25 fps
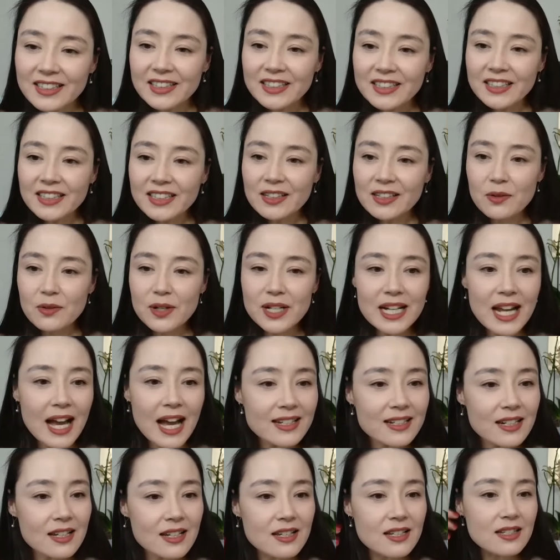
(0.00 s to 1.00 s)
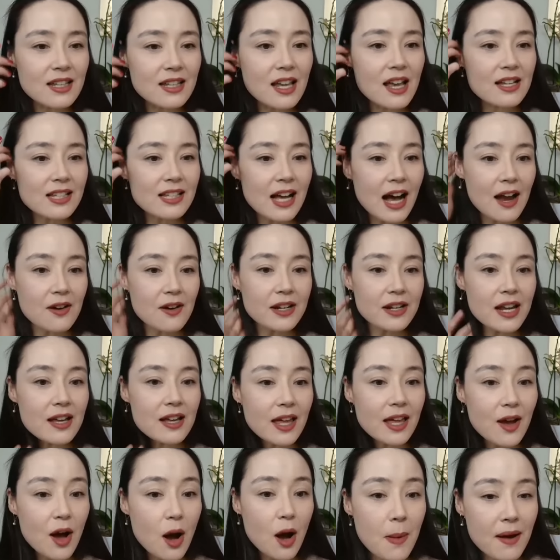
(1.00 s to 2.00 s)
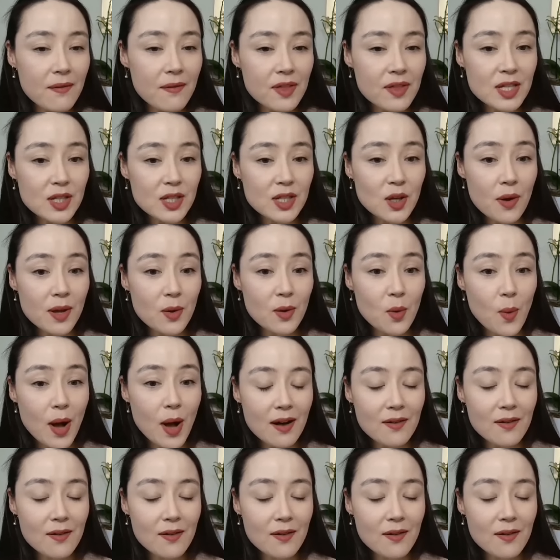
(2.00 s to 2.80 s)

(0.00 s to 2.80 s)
Renata says, hi Renelle, I hope everything's going well for